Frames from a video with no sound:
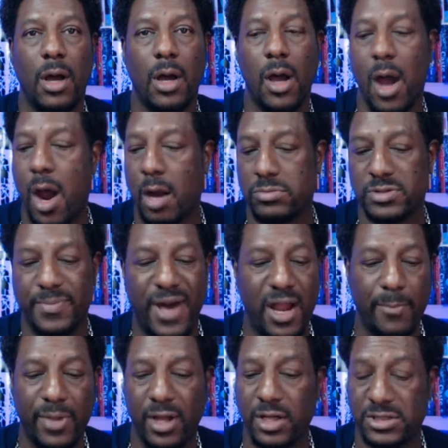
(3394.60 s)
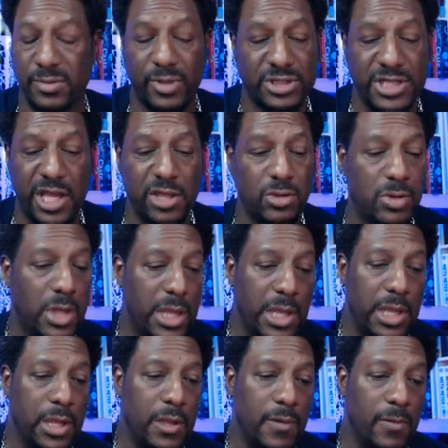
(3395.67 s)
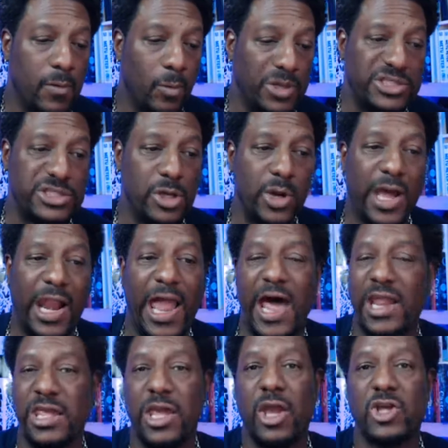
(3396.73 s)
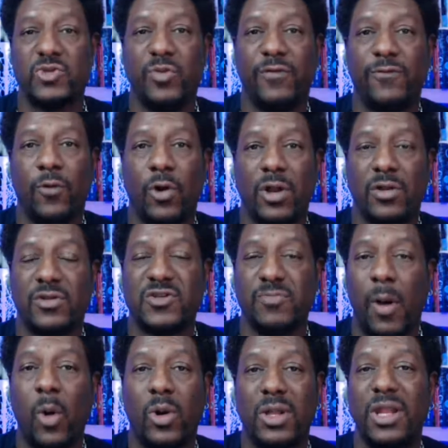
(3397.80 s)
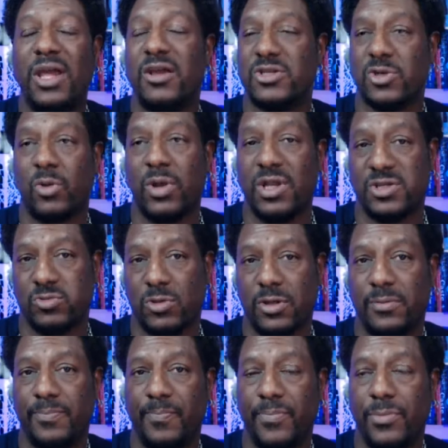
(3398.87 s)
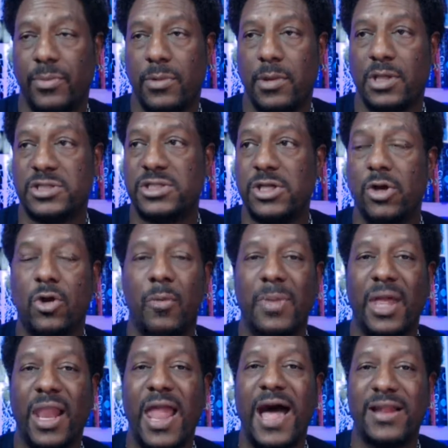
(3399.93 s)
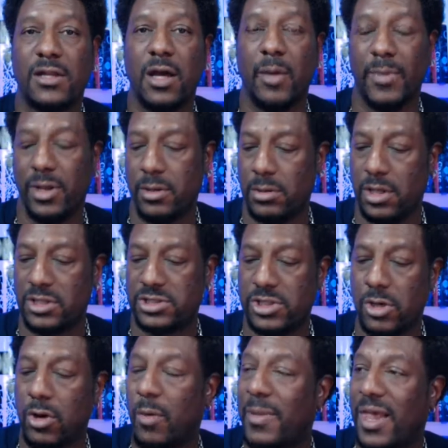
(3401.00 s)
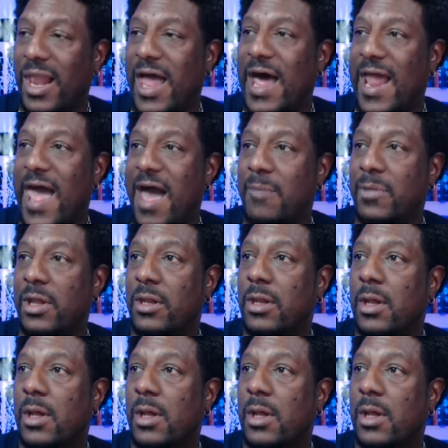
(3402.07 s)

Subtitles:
arms about it, because I'm gonna tell you, we still got a lot of years before the smoke clears on this one. There's still gonna be a lot coming. There's still gonna be a lot happening.